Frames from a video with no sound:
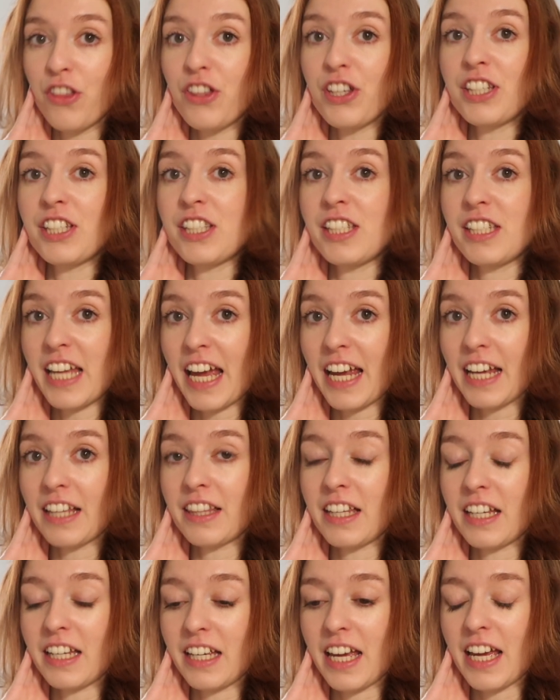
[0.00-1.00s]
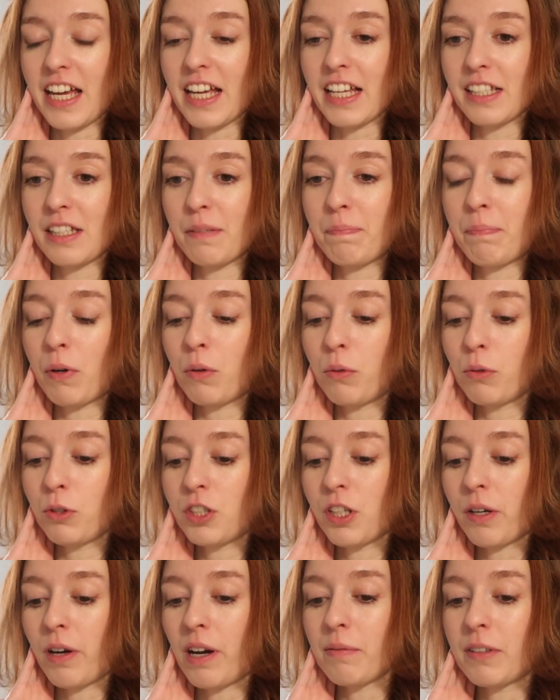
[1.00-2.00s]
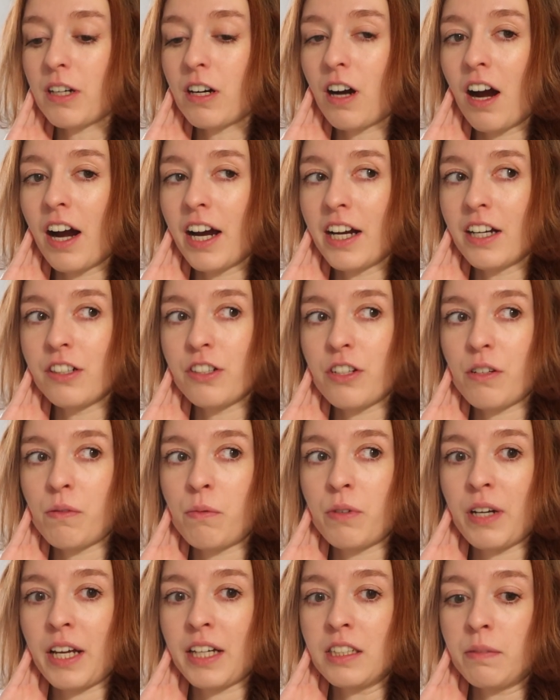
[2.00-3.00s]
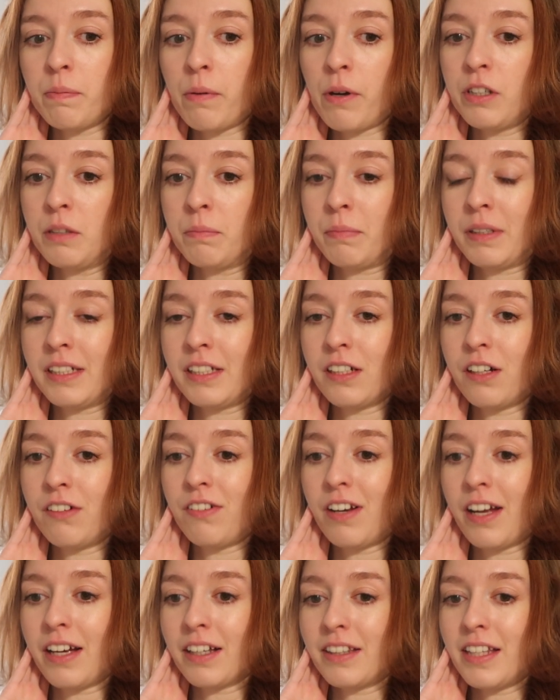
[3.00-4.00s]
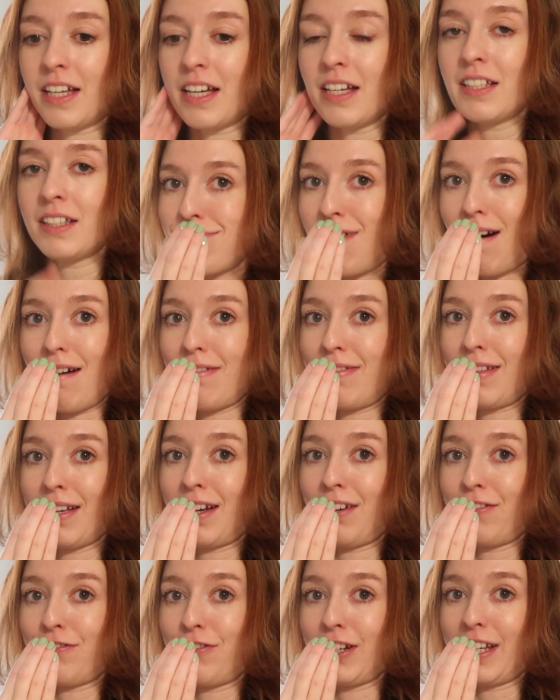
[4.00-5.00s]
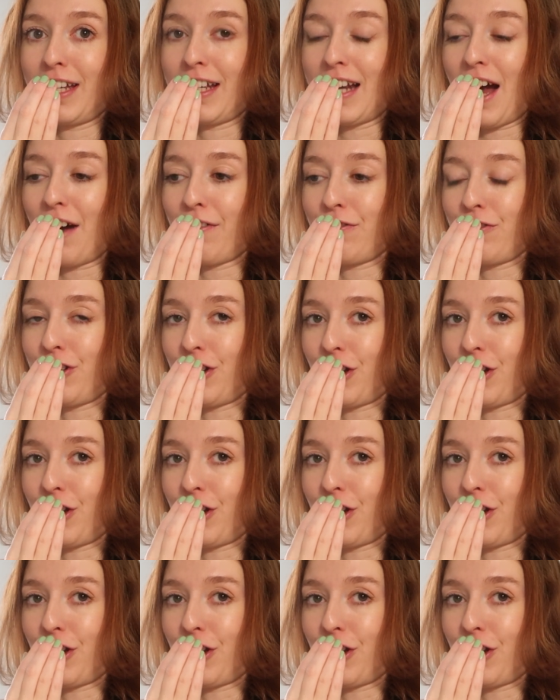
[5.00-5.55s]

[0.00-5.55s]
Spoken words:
the state that it is, but also I'm kind of don't want to expose myself like this, but I think I freaking have